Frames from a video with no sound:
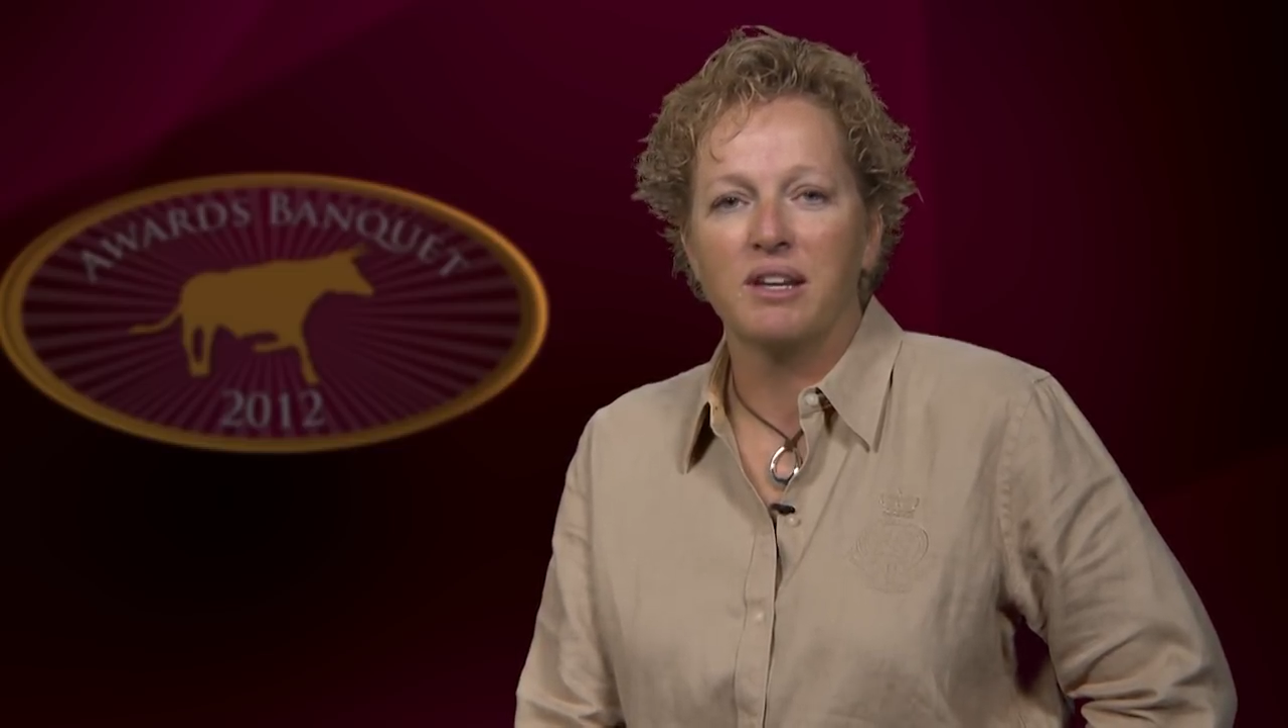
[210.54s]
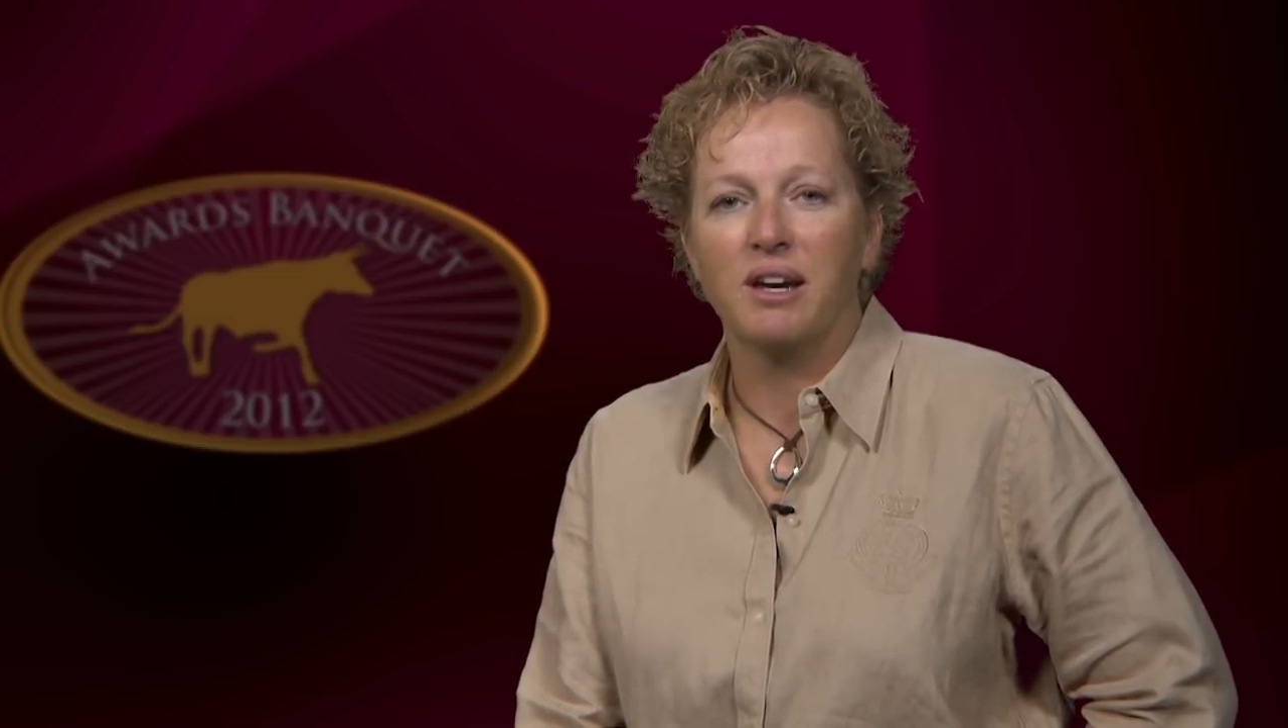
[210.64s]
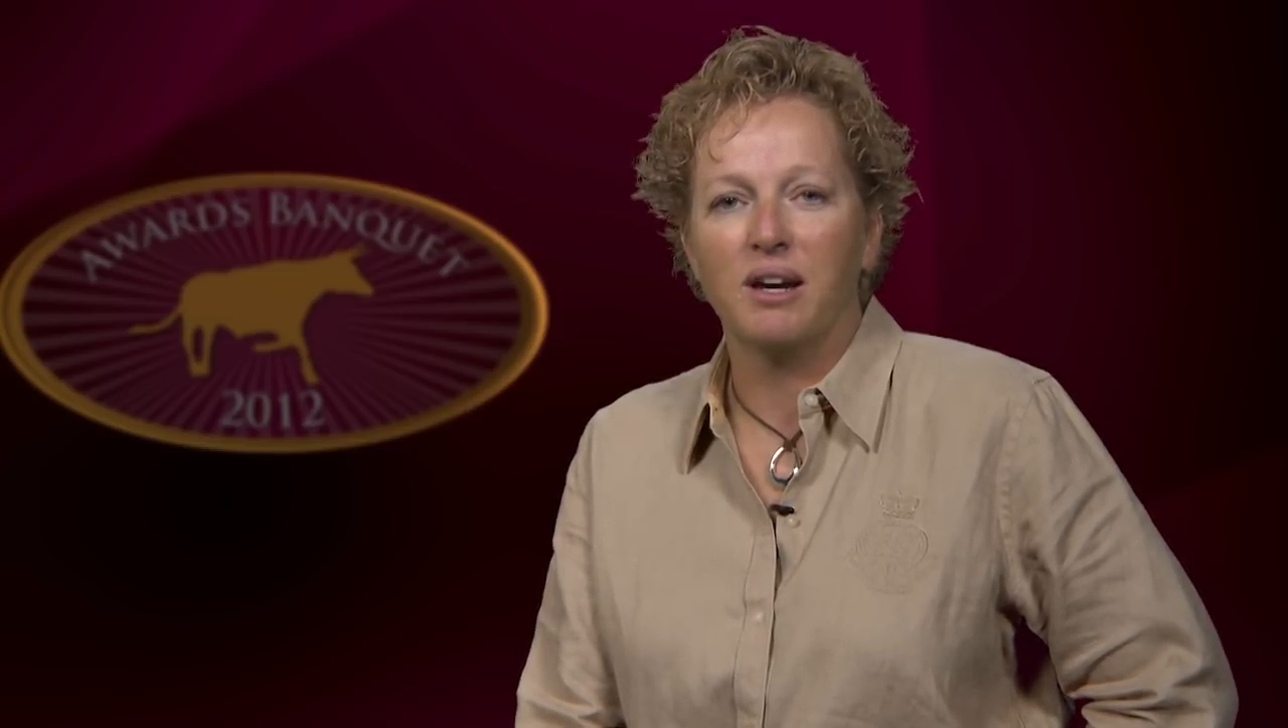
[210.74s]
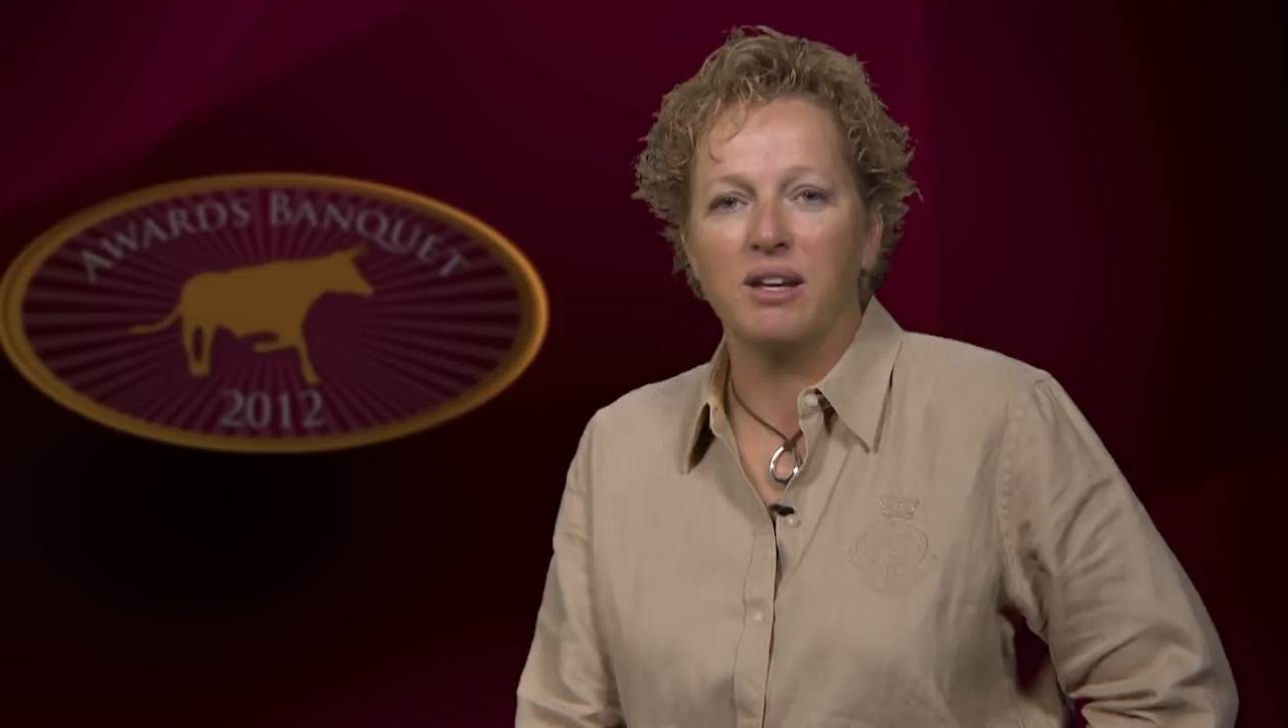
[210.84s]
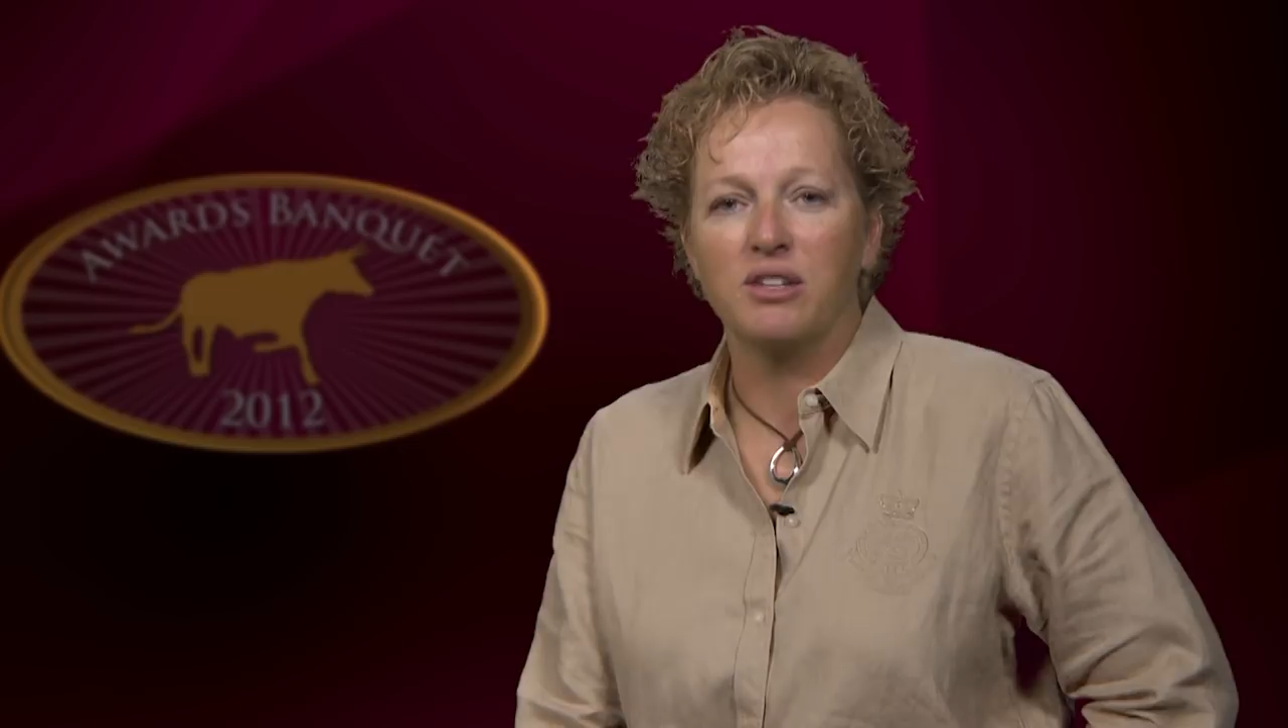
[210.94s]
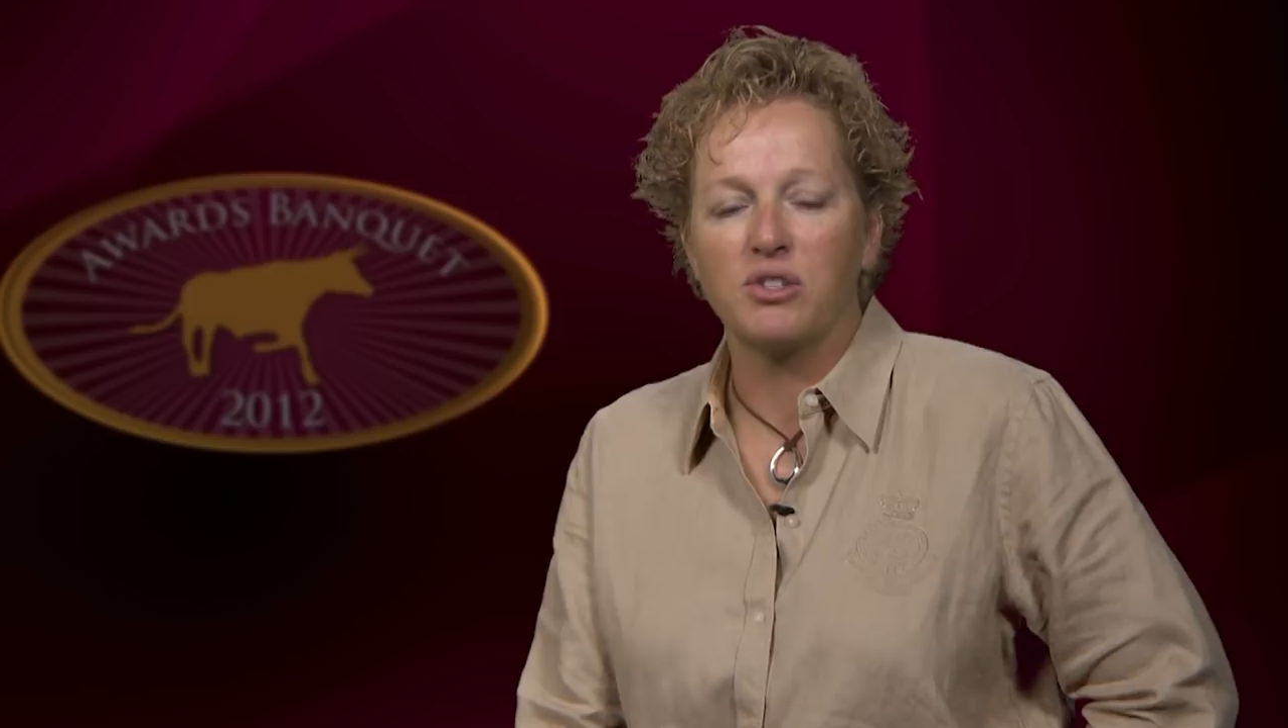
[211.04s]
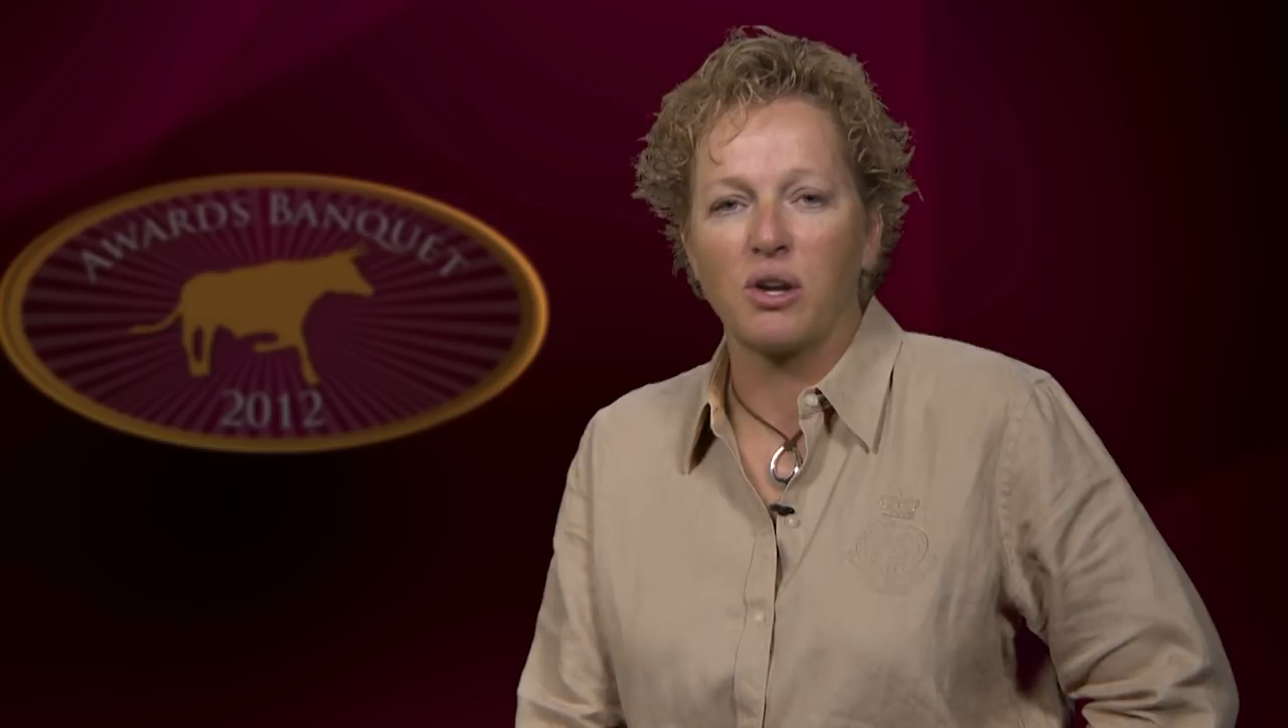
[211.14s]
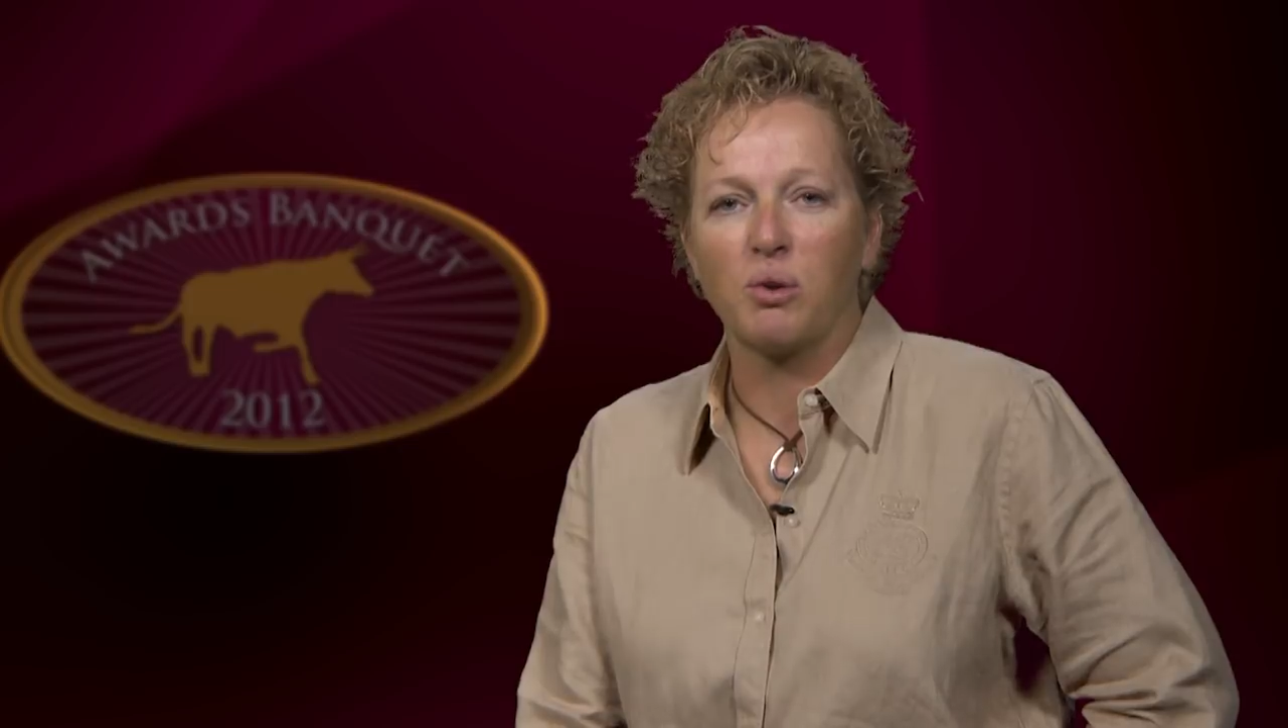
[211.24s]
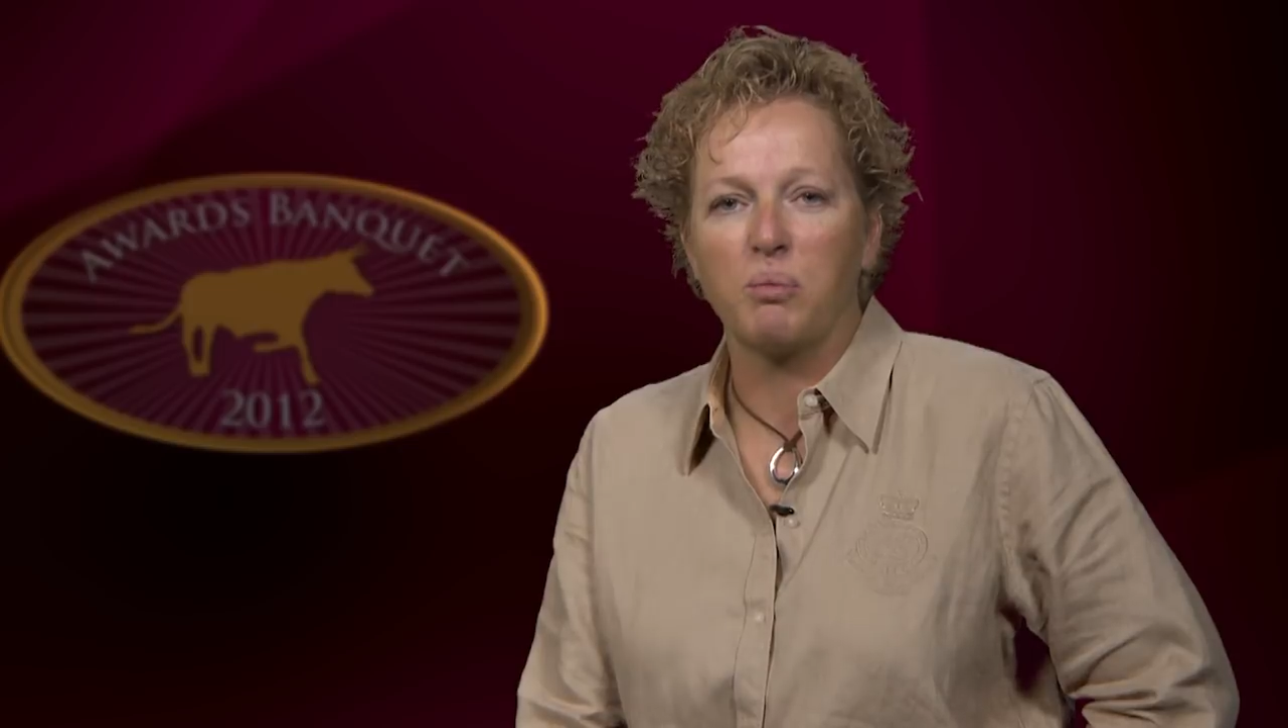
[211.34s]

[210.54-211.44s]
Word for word: uh, in Czech